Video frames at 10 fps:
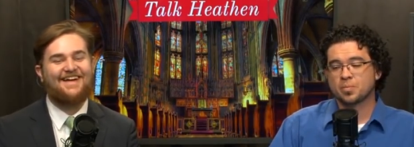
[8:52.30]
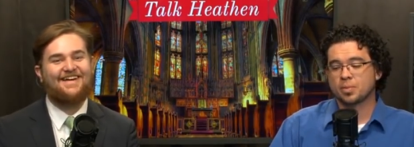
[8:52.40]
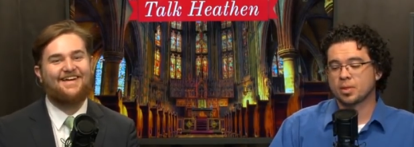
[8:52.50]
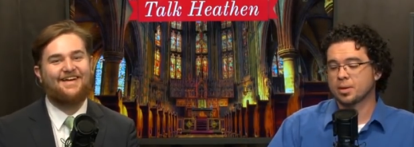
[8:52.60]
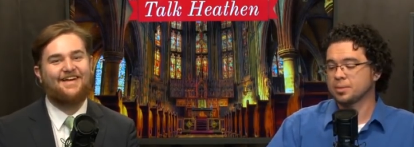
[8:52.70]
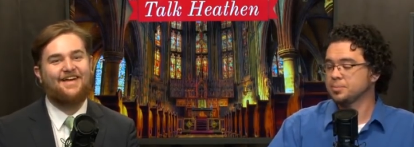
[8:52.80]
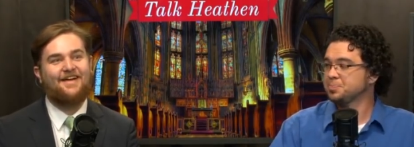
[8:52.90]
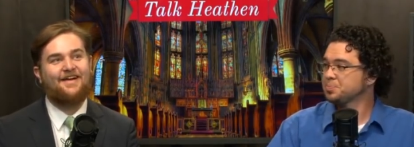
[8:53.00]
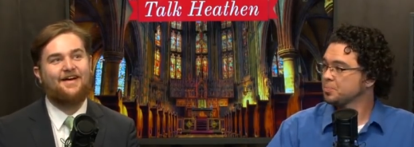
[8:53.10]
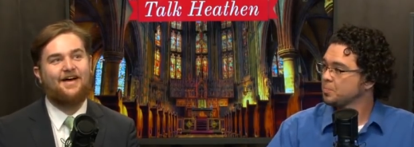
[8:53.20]
Speaker 1: I, uh,
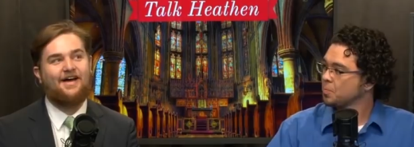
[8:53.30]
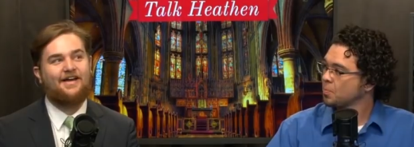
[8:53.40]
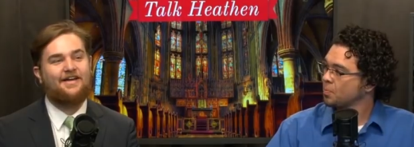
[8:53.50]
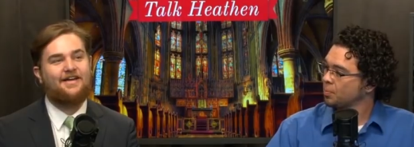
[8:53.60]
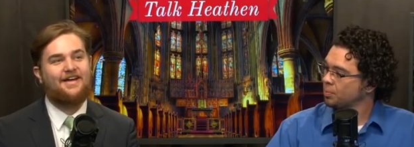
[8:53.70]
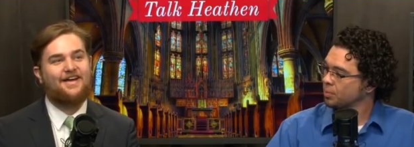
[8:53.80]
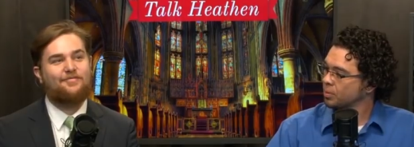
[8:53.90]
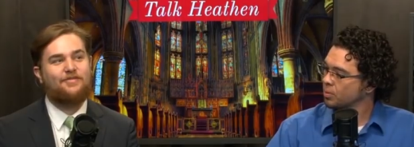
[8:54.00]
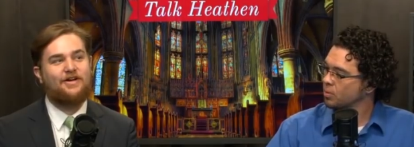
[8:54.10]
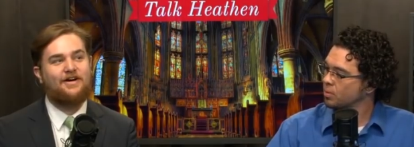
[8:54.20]
I
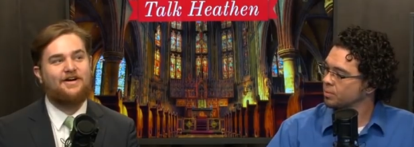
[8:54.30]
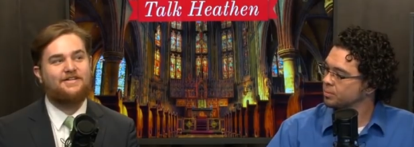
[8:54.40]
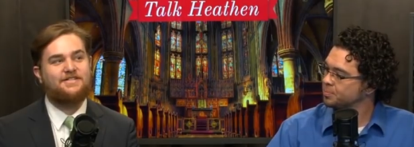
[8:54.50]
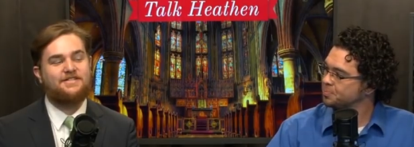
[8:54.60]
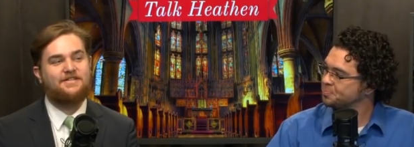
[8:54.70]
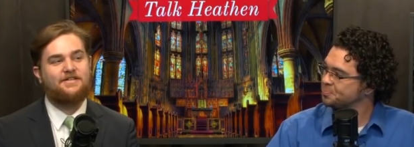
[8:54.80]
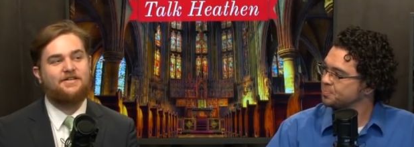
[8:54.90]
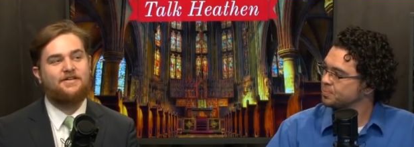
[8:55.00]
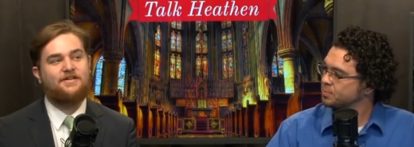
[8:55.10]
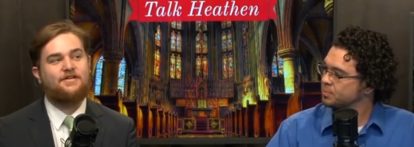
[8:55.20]
am not
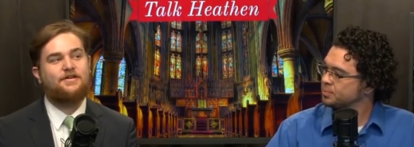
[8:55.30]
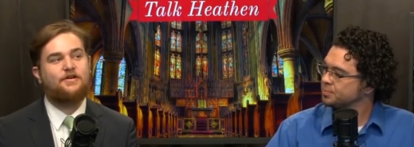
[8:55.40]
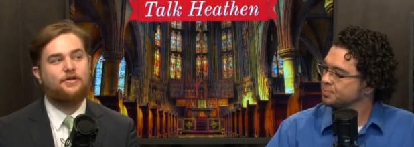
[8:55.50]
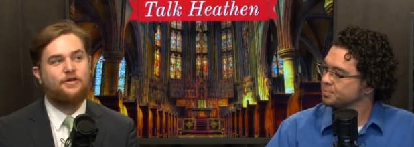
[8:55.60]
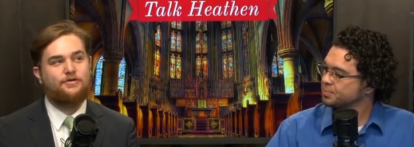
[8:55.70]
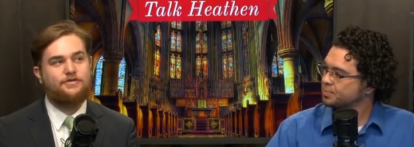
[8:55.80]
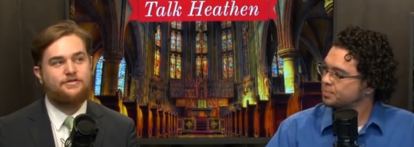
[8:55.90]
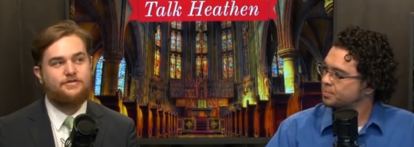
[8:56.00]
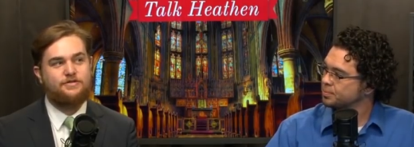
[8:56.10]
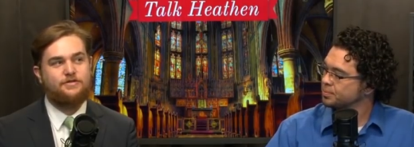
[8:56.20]

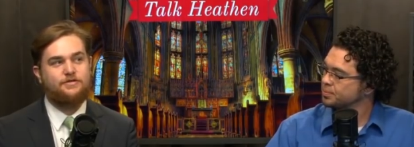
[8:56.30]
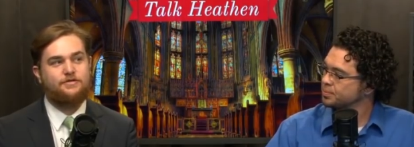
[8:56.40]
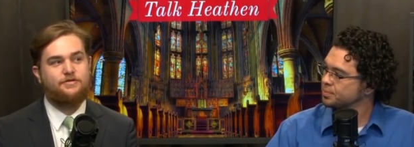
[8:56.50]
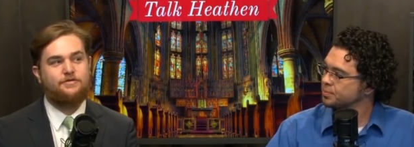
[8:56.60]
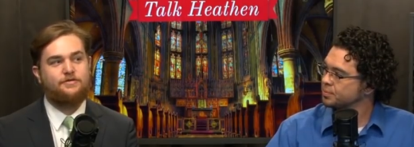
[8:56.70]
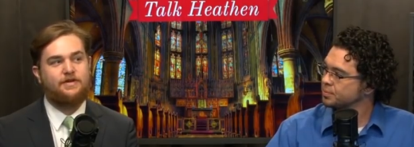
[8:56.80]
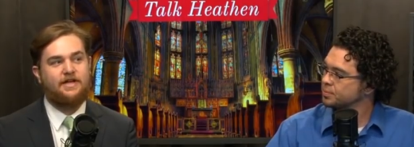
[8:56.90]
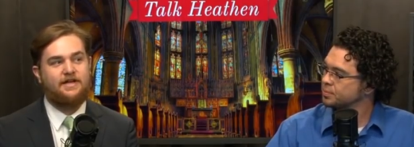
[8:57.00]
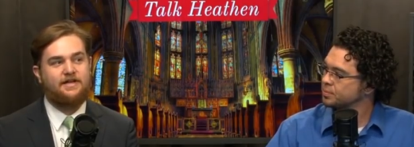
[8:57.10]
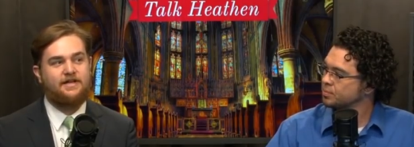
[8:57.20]
close to
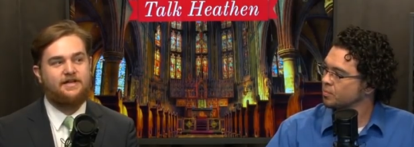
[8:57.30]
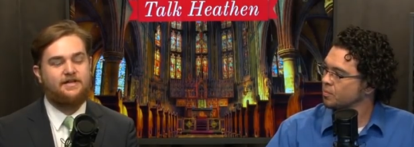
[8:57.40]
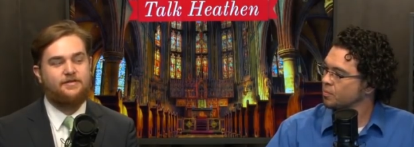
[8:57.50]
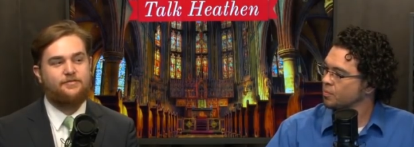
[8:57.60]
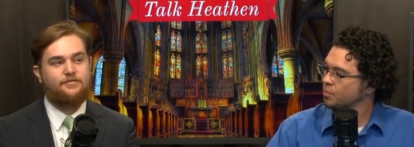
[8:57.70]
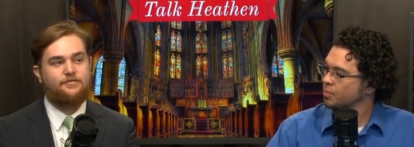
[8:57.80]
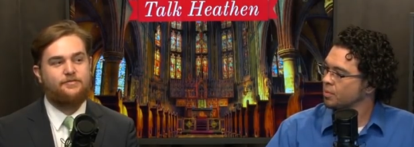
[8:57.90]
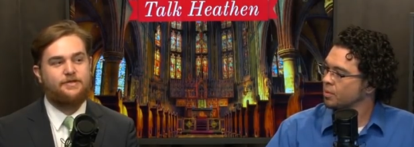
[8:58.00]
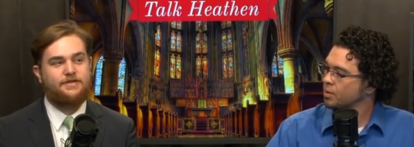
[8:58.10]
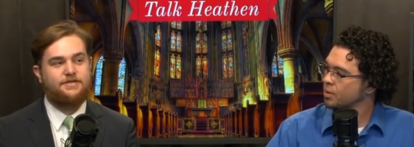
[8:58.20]
any
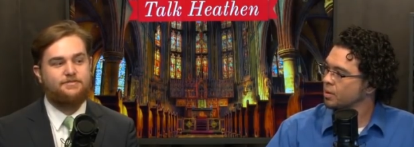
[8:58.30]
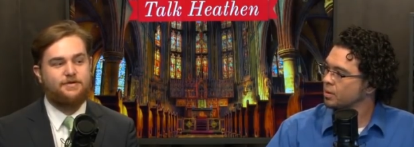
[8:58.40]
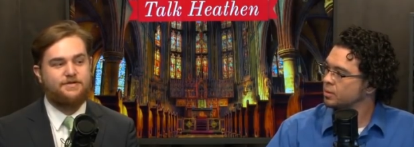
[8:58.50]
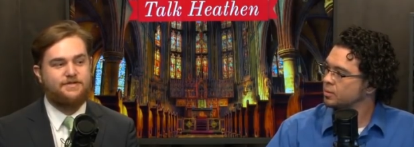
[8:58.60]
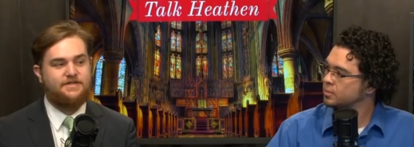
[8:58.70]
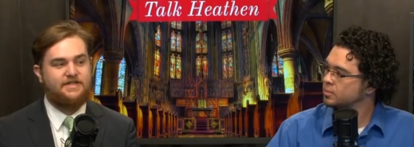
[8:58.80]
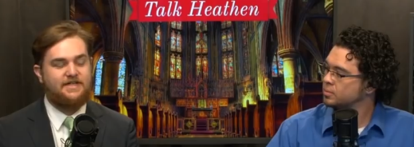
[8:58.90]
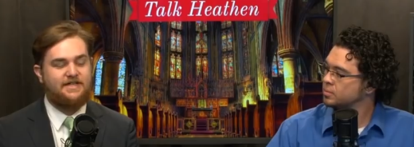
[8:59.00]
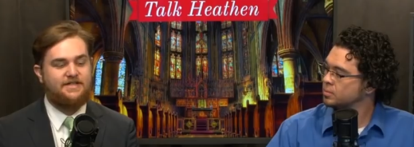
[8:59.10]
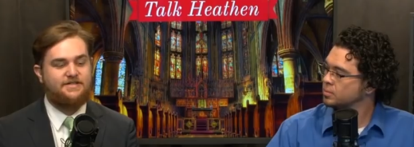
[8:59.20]
religious person that
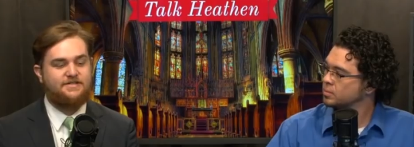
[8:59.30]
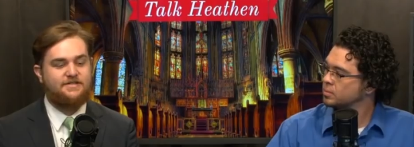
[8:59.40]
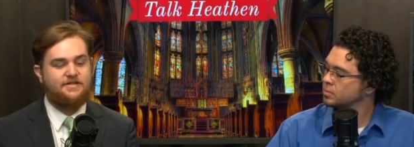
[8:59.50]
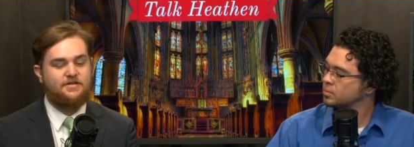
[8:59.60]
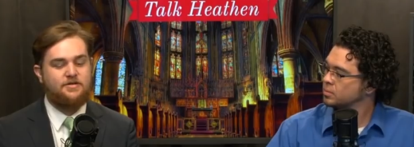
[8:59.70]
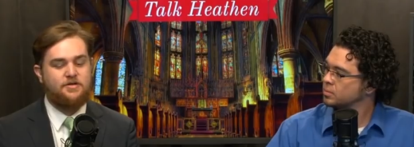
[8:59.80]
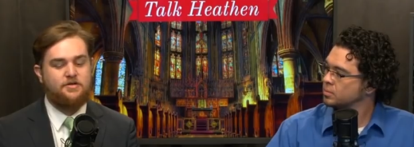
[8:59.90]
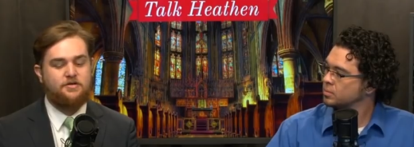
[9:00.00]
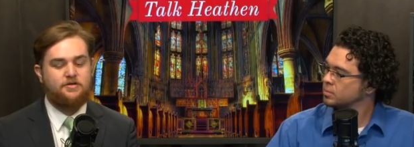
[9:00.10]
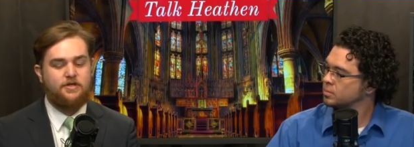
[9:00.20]
has
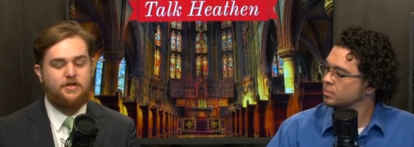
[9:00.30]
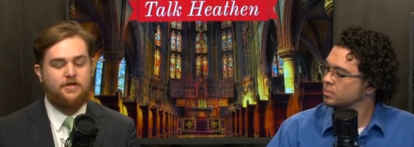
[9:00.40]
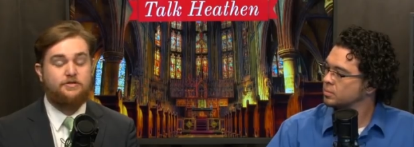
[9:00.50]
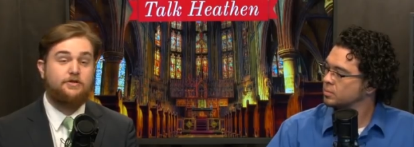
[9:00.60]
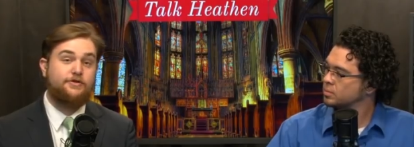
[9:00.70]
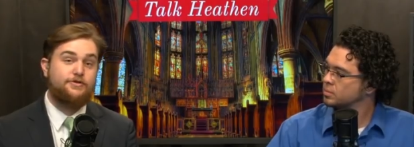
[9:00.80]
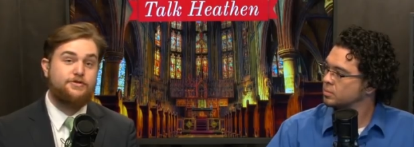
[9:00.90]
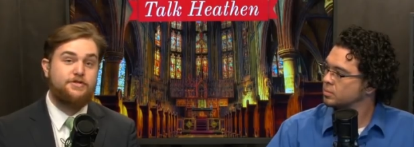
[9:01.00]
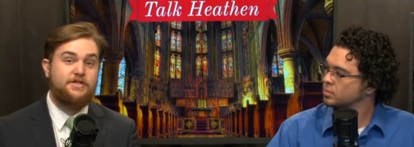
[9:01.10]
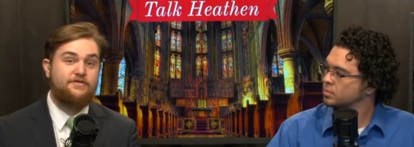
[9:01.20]
uh,
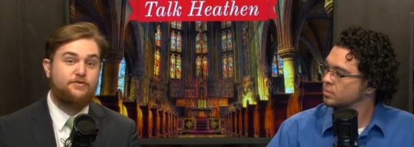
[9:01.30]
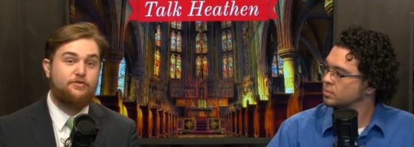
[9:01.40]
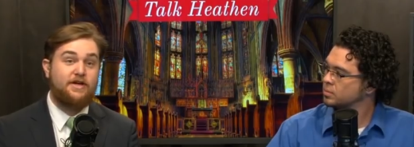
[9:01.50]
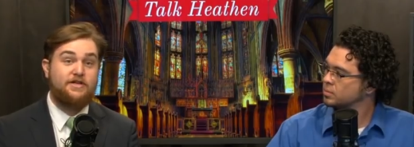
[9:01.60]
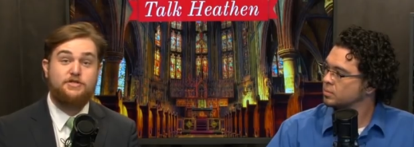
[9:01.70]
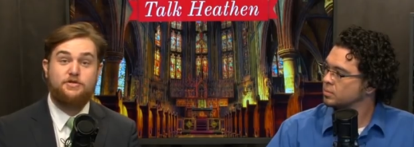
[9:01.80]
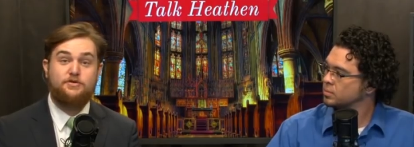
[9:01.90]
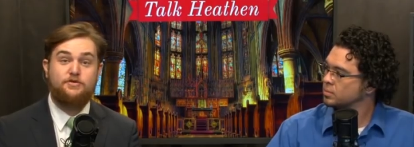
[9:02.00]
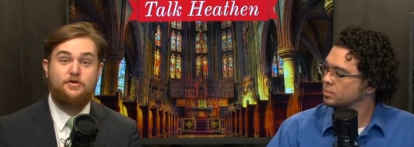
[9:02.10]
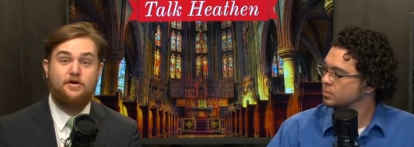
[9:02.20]
learned even what I
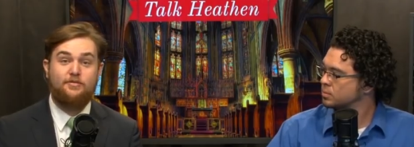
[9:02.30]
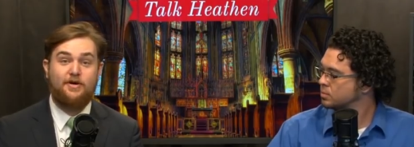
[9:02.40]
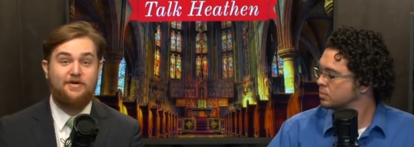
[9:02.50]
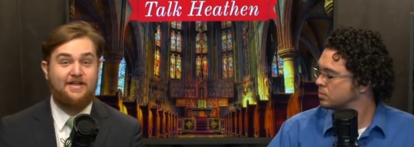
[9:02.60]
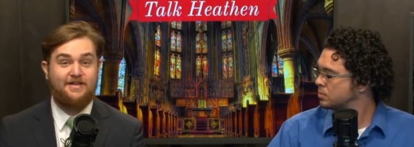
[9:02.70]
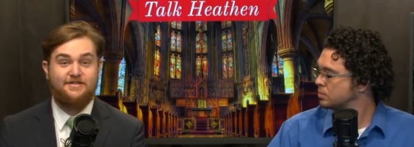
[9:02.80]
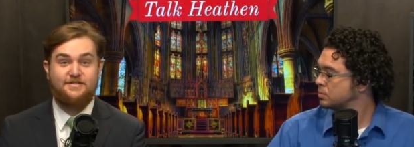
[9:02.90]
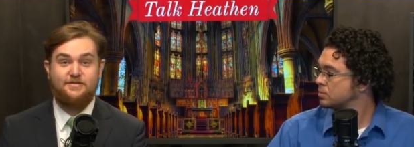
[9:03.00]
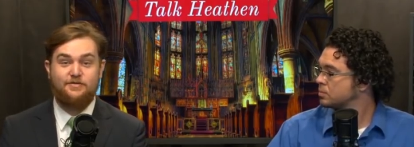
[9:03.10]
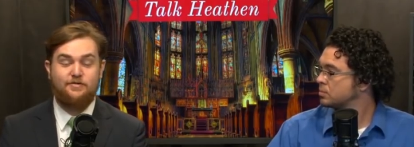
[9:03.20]
do on my
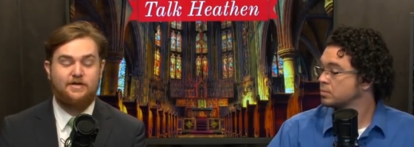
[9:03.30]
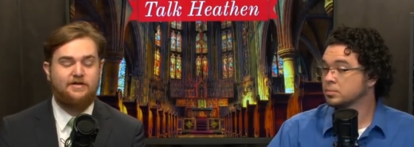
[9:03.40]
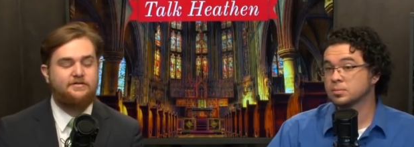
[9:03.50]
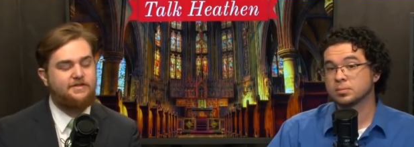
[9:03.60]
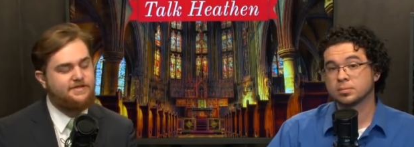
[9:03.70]
weekends, or well,